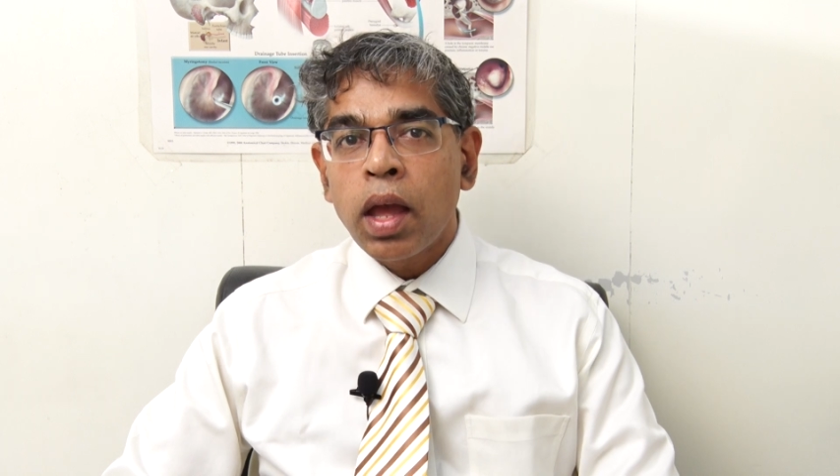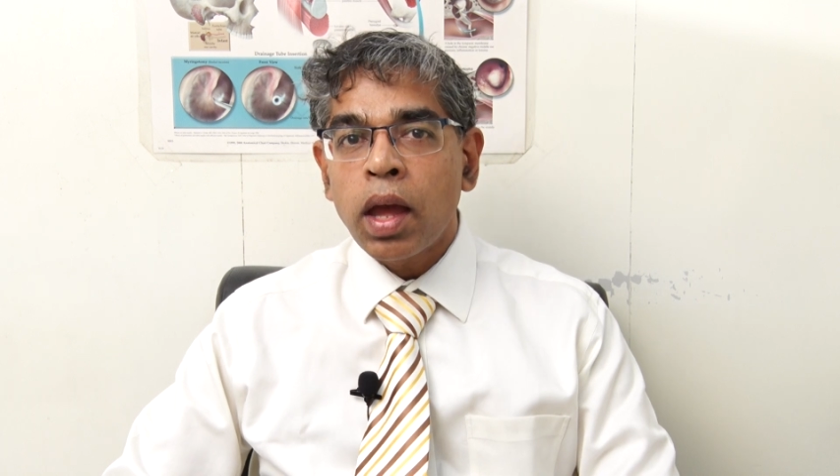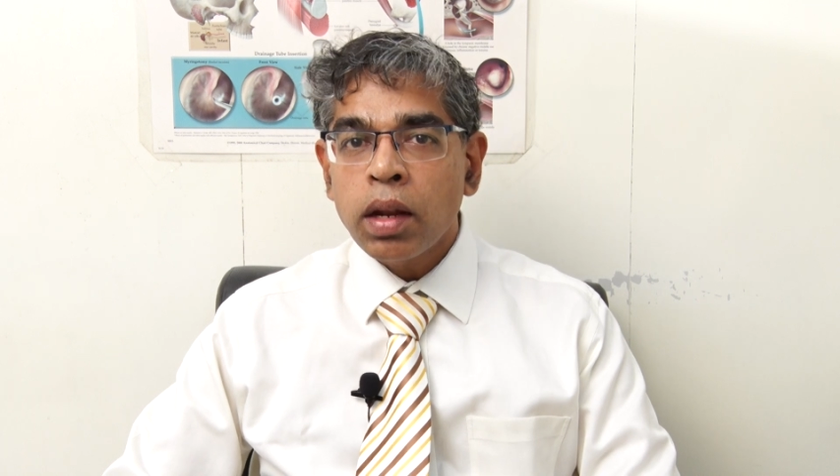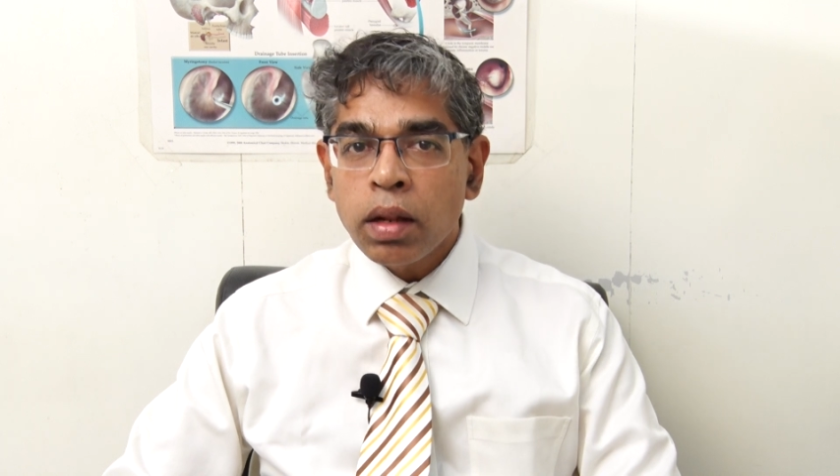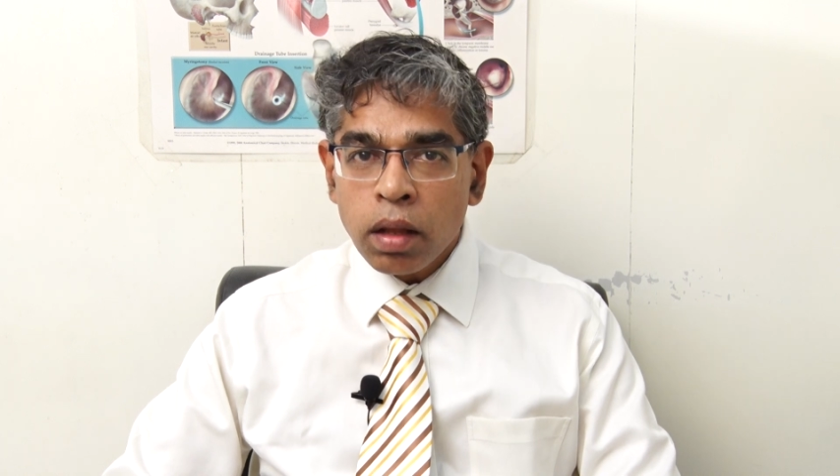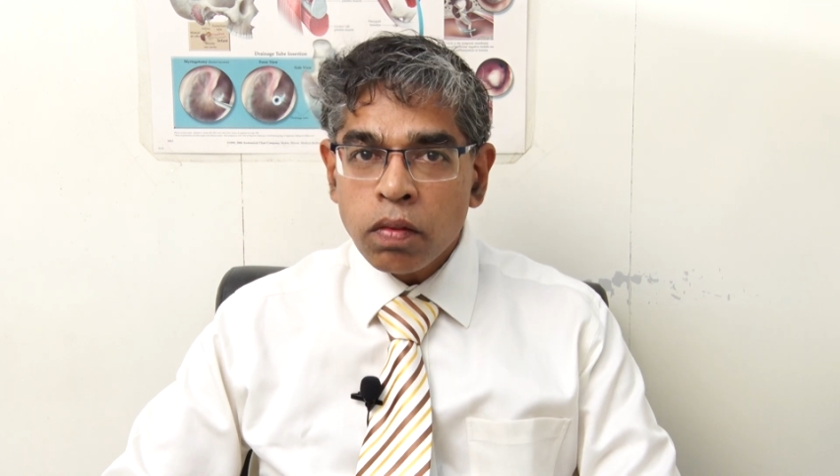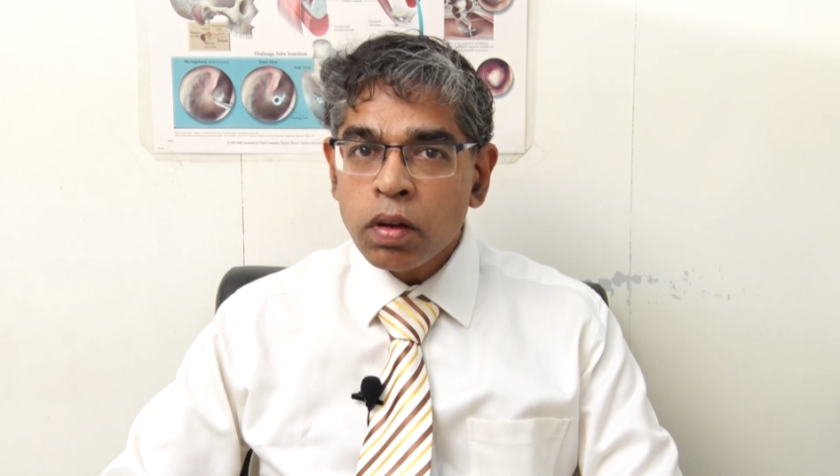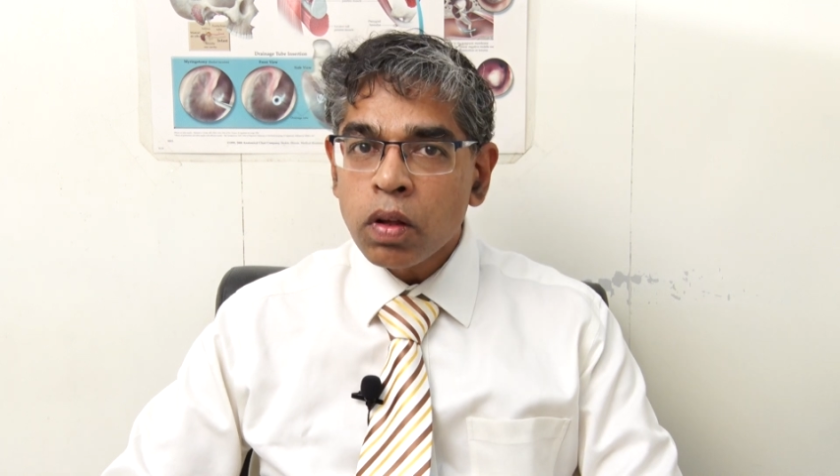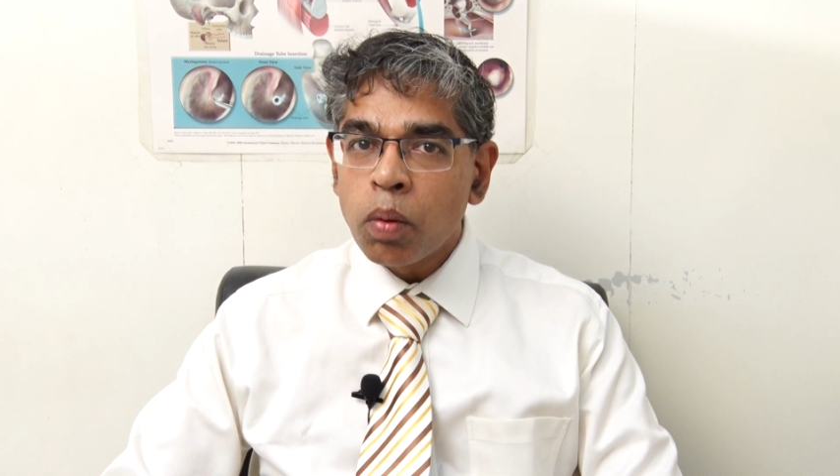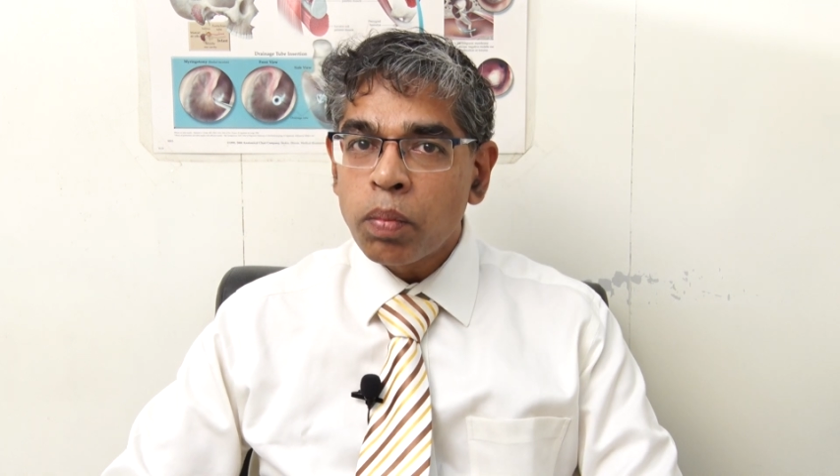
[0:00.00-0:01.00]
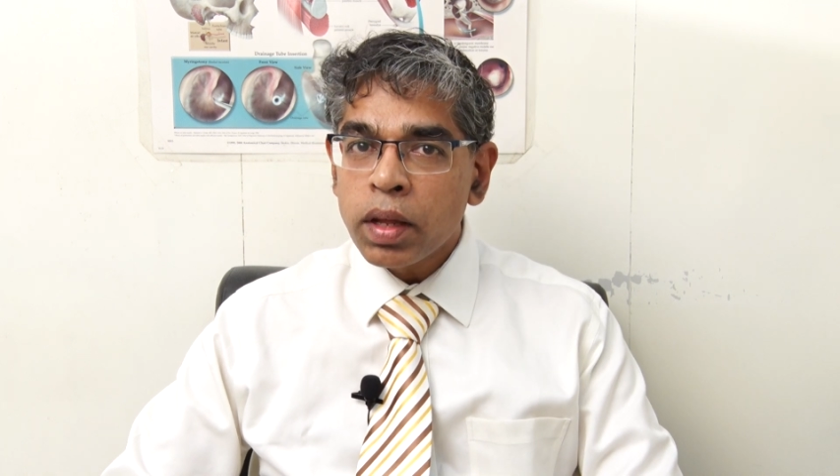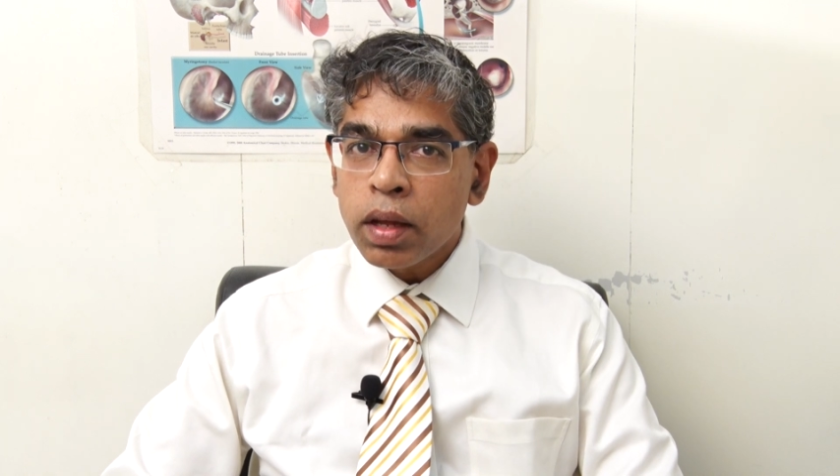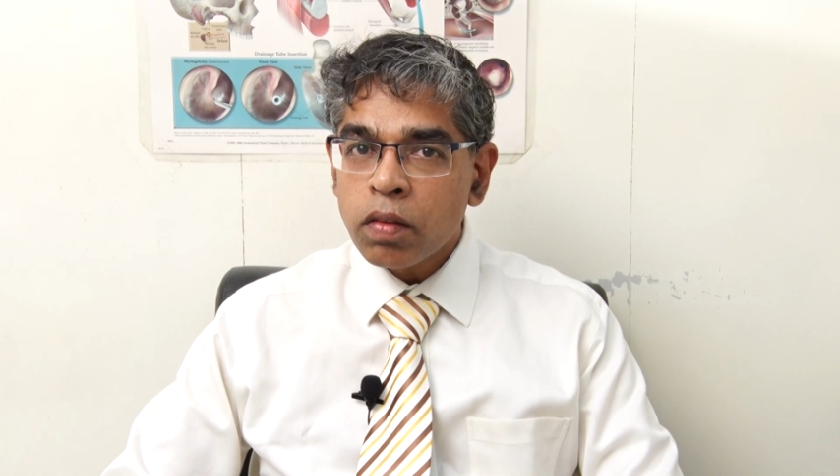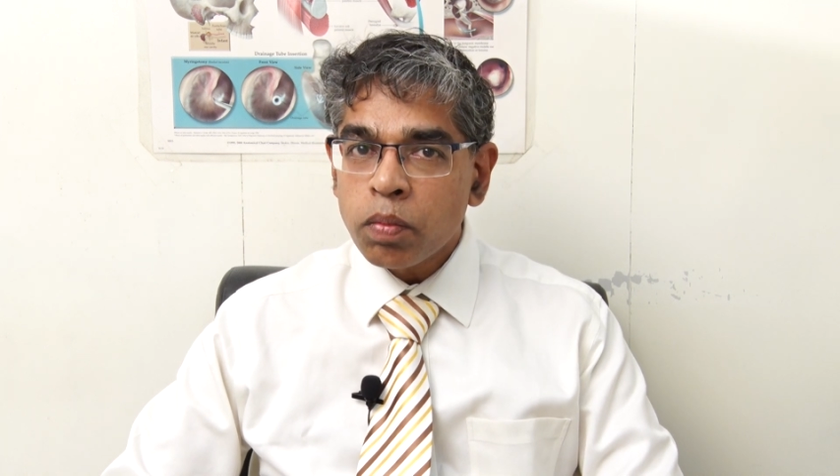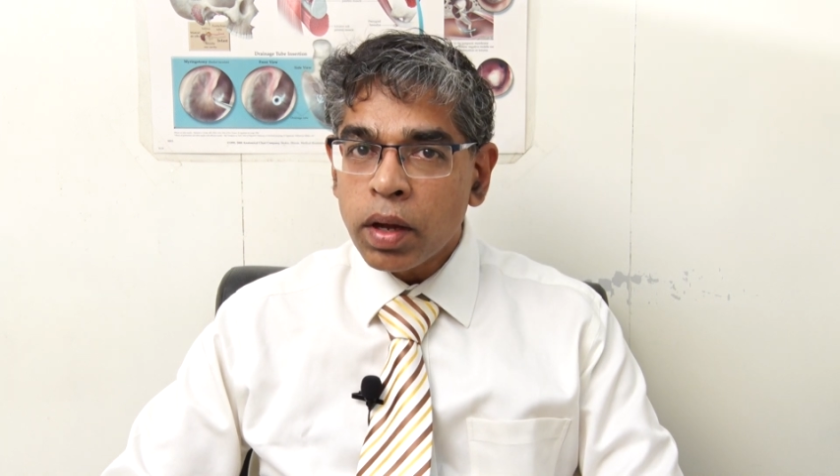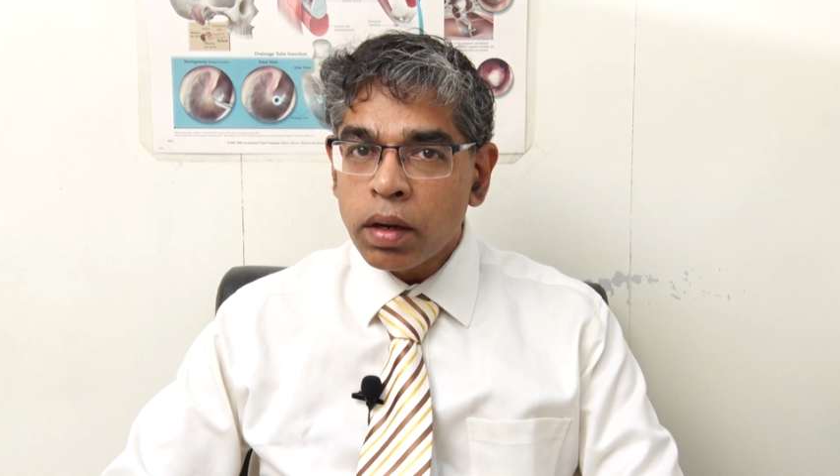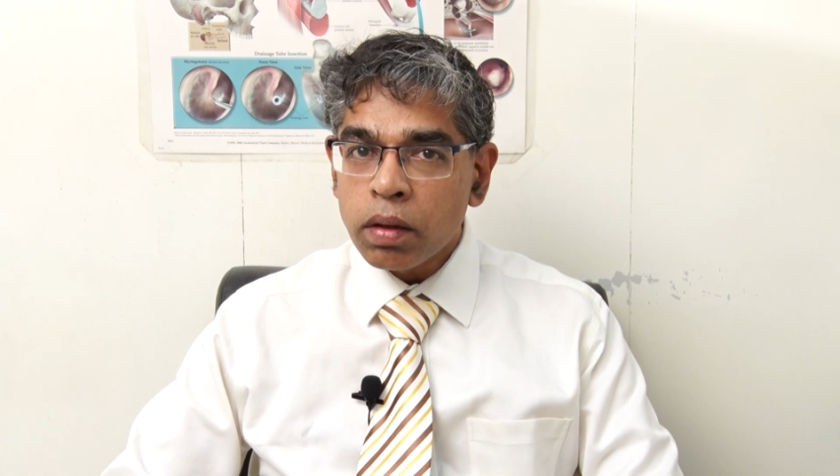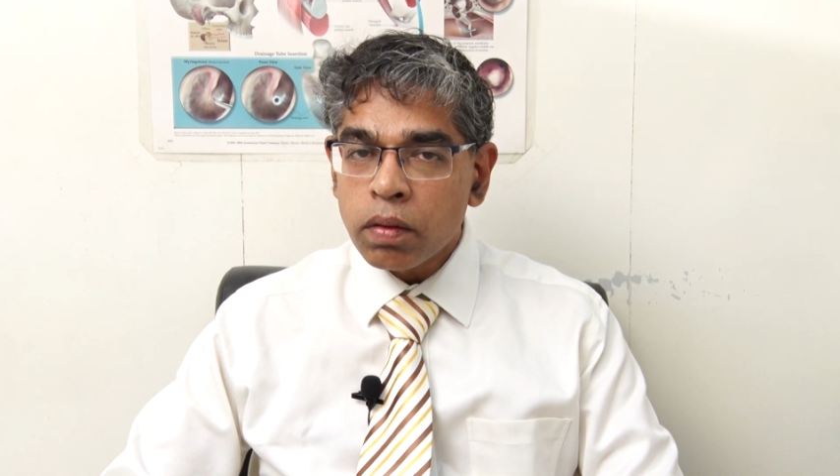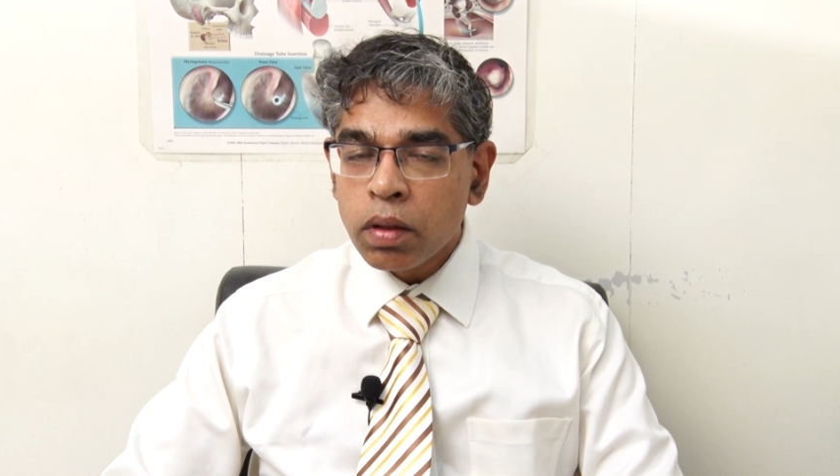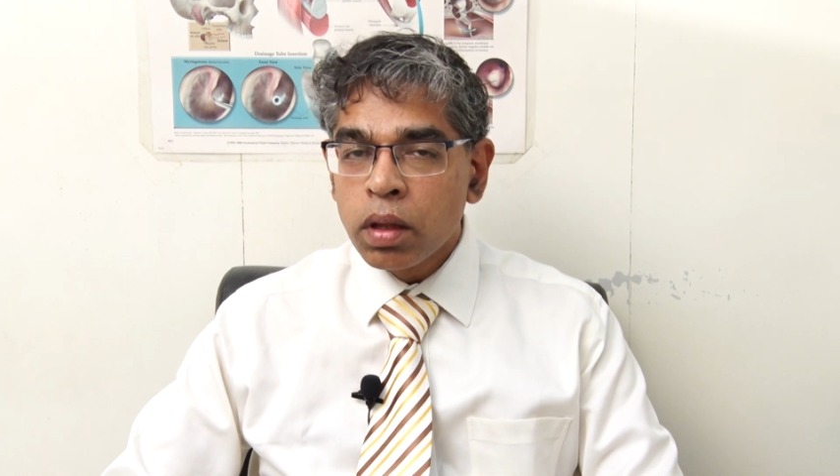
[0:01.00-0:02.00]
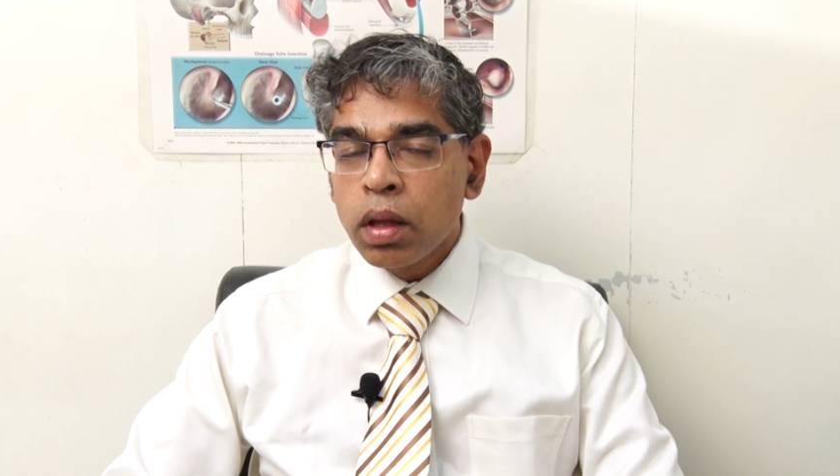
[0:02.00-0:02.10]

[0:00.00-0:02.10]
and thus it complicates matters.